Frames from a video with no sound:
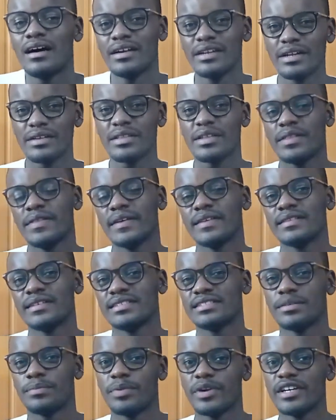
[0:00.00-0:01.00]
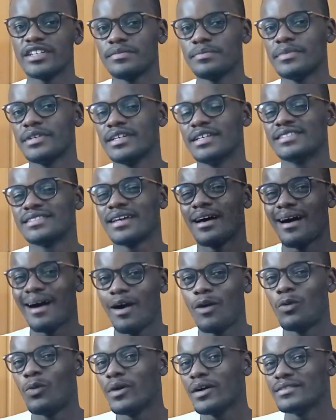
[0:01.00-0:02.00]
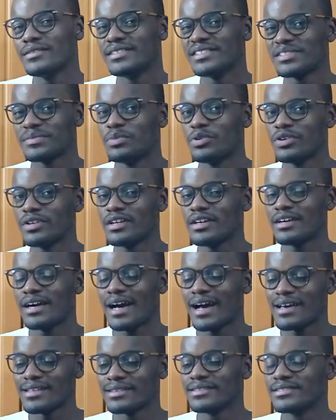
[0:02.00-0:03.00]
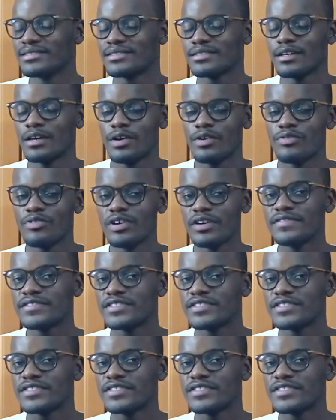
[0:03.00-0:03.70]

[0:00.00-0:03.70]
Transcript: another thing that surprised me is how well this board handles rough